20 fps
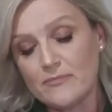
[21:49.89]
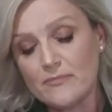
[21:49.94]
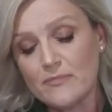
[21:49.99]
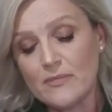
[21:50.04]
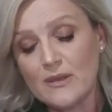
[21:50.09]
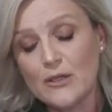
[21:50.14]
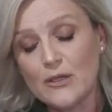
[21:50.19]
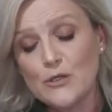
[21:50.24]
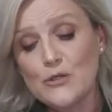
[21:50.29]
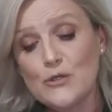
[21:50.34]

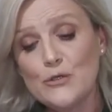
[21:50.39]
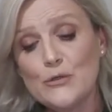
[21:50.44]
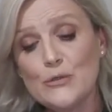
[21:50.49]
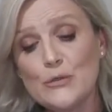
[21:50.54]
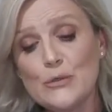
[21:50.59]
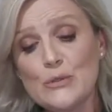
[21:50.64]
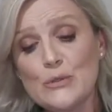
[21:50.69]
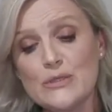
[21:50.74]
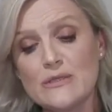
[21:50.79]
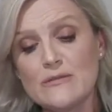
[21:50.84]

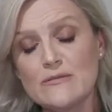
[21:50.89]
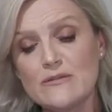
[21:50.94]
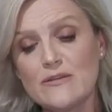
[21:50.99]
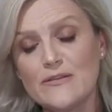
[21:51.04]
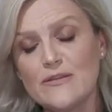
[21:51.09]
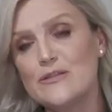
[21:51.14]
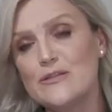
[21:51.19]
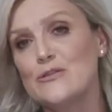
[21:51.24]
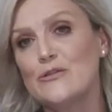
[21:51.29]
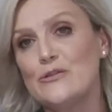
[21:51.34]

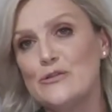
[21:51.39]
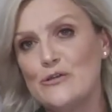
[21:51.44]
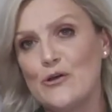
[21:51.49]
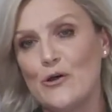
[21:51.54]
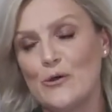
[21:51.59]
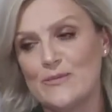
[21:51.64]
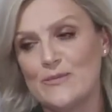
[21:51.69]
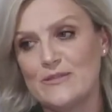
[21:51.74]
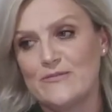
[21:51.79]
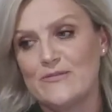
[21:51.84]
there's two
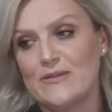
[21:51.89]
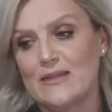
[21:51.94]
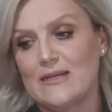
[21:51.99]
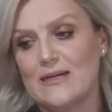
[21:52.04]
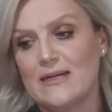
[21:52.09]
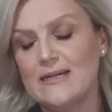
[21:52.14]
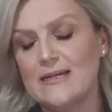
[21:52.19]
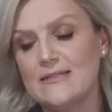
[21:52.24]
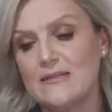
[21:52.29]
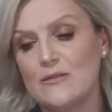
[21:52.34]
types of
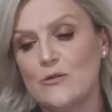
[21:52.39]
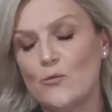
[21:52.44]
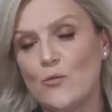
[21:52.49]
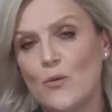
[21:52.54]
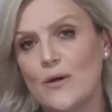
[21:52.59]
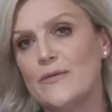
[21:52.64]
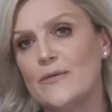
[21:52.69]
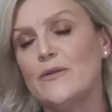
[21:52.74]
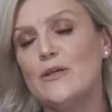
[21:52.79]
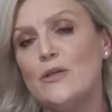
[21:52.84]
glass, and the
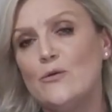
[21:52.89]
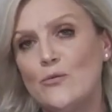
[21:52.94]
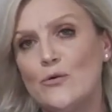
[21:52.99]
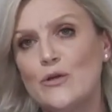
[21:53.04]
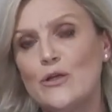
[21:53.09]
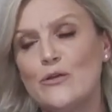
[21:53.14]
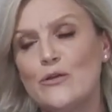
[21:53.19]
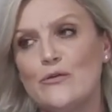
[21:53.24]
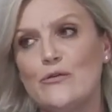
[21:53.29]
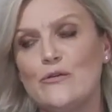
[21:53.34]
one that you want
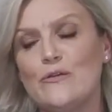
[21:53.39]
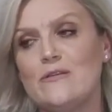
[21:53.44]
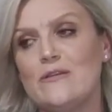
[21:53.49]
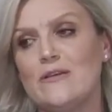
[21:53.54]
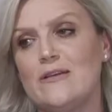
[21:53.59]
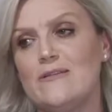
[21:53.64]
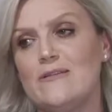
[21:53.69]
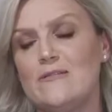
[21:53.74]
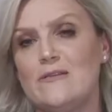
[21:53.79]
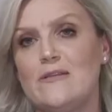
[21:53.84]
to use
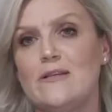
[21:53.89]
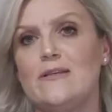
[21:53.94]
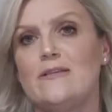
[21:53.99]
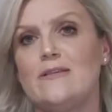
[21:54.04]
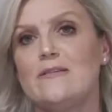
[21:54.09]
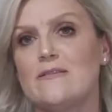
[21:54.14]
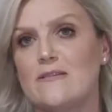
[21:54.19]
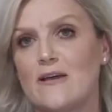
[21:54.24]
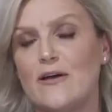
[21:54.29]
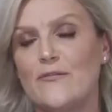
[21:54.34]
is the
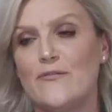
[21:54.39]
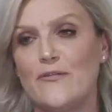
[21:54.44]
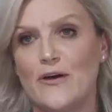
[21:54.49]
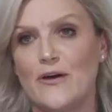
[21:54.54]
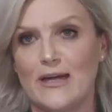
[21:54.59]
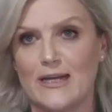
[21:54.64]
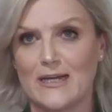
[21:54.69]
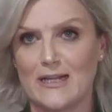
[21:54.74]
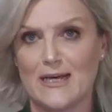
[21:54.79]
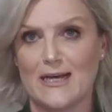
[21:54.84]

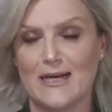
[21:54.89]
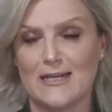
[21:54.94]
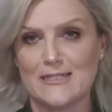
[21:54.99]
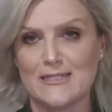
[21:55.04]
Starfire glass,